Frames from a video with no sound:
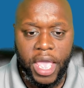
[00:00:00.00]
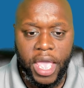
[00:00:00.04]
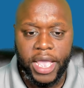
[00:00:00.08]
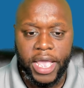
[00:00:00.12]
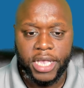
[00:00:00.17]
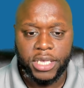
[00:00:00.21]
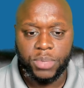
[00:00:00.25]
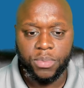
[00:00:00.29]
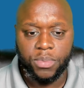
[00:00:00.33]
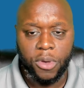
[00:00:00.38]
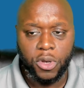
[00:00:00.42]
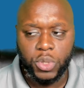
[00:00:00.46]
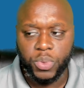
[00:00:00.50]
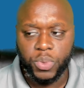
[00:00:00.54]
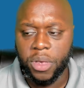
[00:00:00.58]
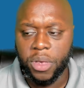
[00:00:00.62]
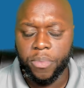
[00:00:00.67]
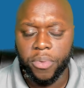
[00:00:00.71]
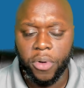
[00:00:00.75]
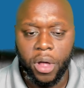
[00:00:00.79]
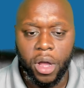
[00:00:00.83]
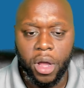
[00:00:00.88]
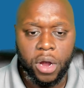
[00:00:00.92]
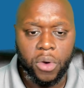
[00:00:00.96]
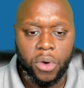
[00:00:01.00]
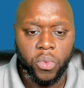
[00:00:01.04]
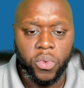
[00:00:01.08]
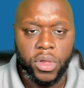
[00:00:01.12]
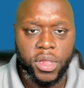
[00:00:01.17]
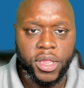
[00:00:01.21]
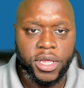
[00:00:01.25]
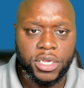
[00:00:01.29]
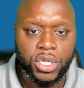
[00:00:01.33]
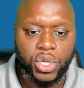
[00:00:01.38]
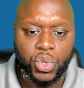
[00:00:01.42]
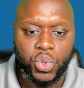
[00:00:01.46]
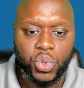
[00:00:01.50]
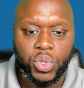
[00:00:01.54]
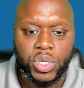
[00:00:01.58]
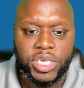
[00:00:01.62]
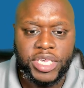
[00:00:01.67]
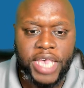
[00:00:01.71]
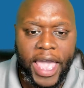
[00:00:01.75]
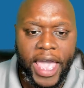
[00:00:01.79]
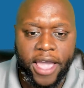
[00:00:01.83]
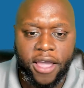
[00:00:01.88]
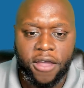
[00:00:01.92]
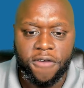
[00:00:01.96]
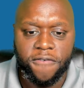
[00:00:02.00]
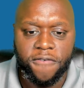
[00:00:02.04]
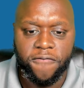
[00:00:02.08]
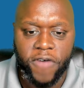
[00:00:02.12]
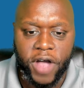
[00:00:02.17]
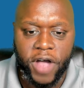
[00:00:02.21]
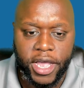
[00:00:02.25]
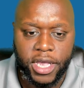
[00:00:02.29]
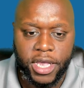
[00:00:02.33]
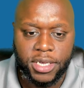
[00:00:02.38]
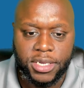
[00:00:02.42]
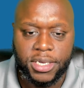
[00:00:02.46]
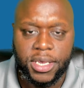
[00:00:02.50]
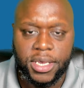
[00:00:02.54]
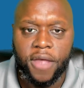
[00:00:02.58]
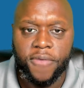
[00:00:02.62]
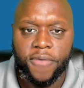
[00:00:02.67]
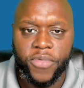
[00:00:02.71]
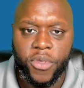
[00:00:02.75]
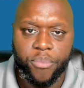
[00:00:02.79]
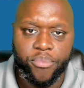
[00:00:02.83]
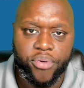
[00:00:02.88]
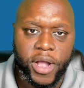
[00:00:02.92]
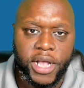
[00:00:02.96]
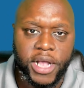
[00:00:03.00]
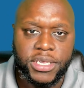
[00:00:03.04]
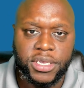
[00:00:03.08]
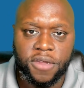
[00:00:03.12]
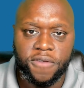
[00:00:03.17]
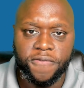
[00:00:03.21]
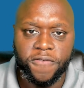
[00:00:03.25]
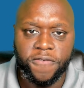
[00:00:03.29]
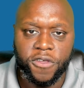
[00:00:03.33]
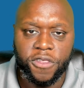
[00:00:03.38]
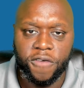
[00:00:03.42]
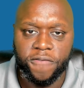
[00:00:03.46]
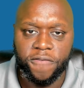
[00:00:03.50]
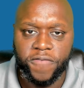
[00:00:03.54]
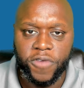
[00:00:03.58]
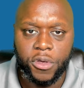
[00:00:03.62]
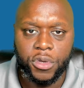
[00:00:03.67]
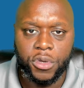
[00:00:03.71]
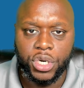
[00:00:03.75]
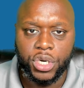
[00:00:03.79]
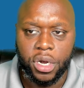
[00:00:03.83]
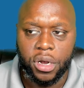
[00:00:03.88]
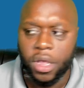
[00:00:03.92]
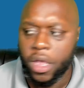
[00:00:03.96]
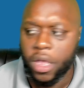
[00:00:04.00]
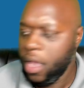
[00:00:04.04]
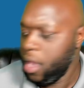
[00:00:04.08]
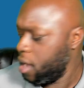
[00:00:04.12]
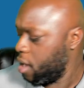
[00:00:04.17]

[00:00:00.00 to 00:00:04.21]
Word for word: is most people aren't willing to sacrifice the present for the future.